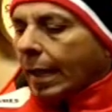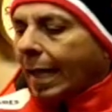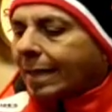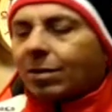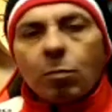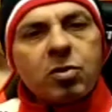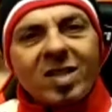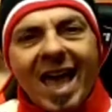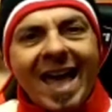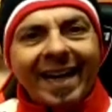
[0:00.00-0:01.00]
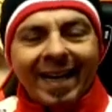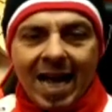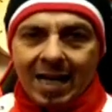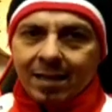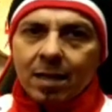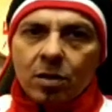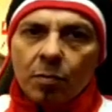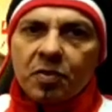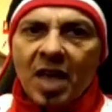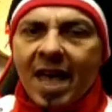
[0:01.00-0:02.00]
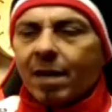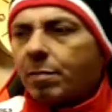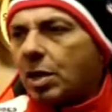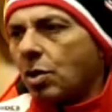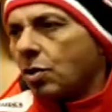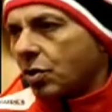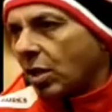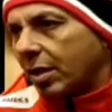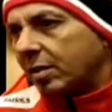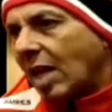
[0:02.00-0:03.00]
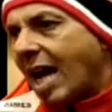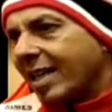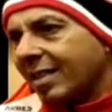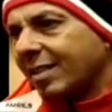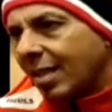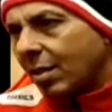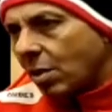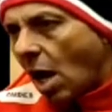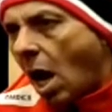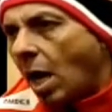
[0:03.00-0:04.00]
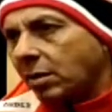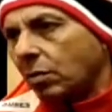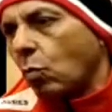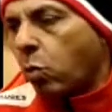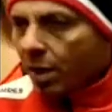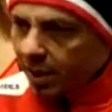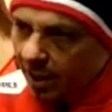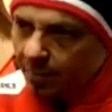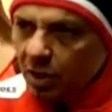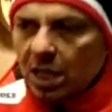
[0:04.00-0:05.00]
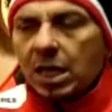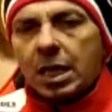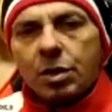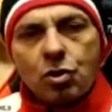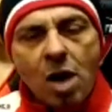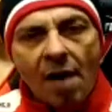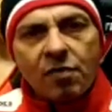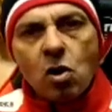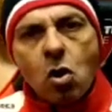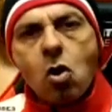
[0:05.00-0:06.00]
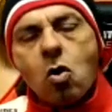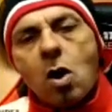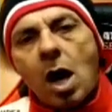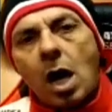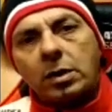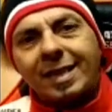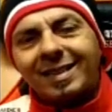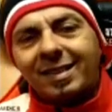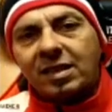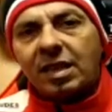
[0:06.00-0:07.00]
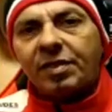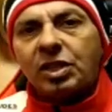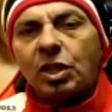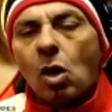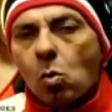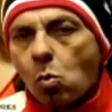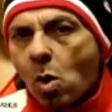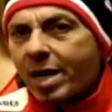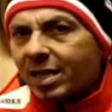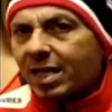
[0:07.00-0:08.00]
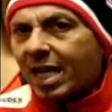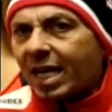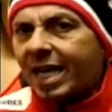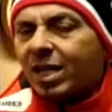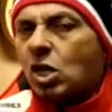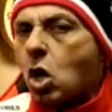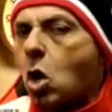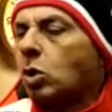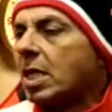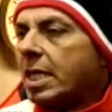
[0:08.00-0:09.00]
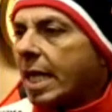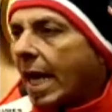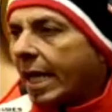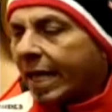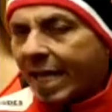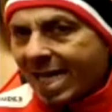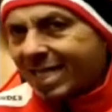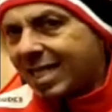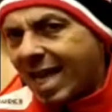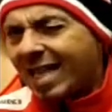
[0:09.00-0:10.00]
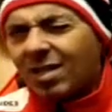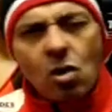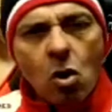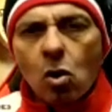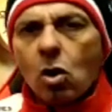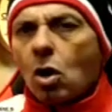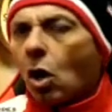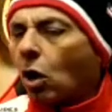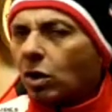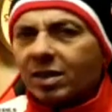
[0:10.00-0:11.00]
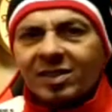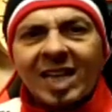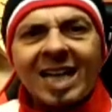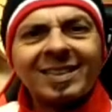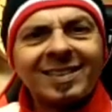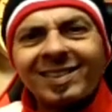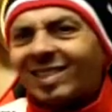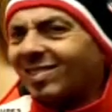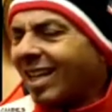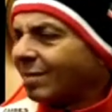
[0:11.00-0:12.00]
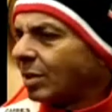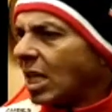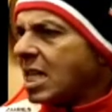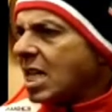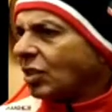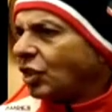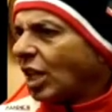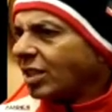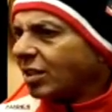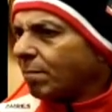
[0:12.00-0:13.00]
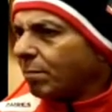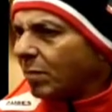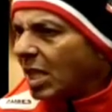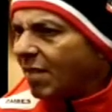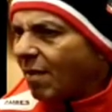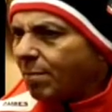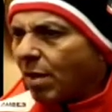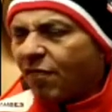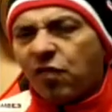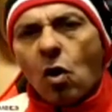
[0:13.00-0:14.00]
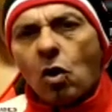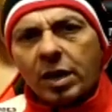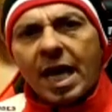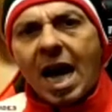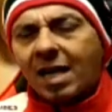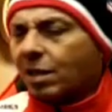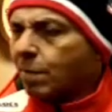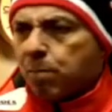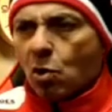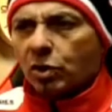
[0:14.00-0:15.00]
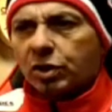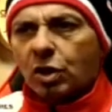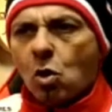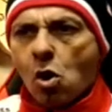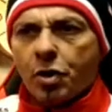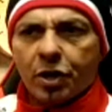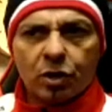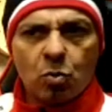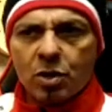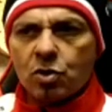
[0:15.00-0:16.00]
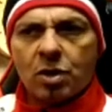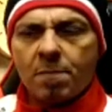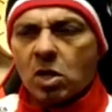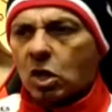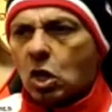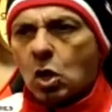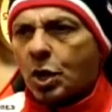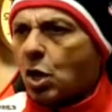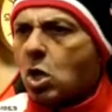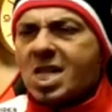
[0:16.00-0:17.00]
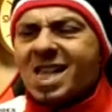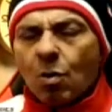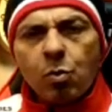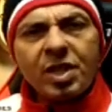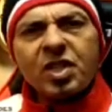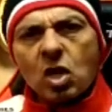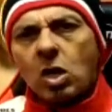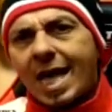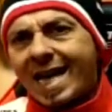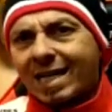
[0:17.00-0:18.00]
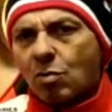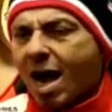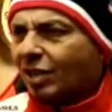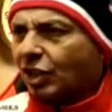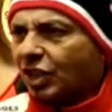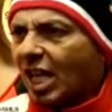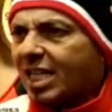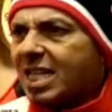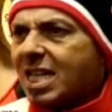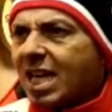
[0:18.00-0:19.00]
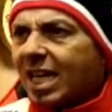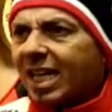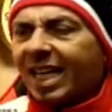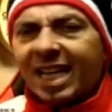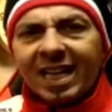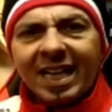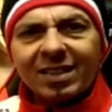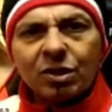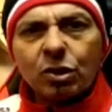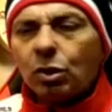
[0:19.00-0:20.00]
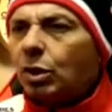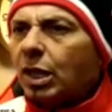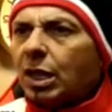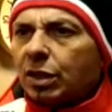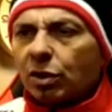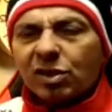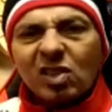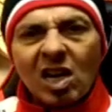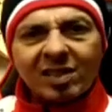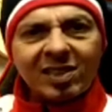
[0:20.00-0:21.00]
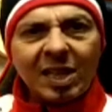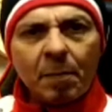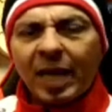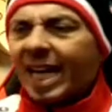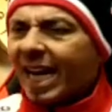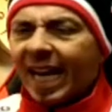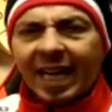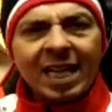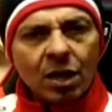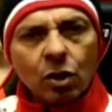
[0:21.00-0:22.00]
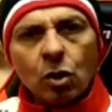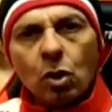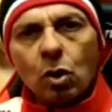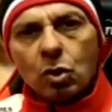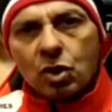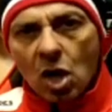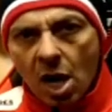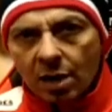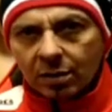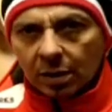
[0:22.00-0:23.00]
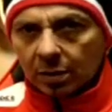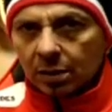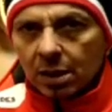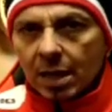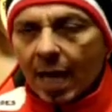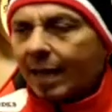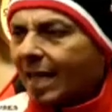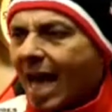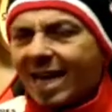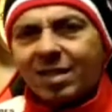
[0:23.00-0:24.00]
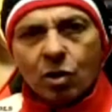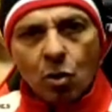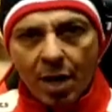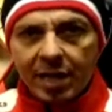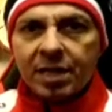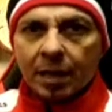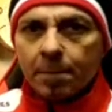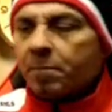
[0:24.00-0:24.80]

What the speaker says: It's upsetting, guys. It's upsetting because the tires are not where it can be. You have no sensitivity of when it's gonna let go, and it gets let go all of a sudden. Sometimes just even before the hardest point of the corner is when you're in the middle of the corner. No, we saw a lot of crashes that literally as soon you start tipping it in, you lose contact. And that is crazy.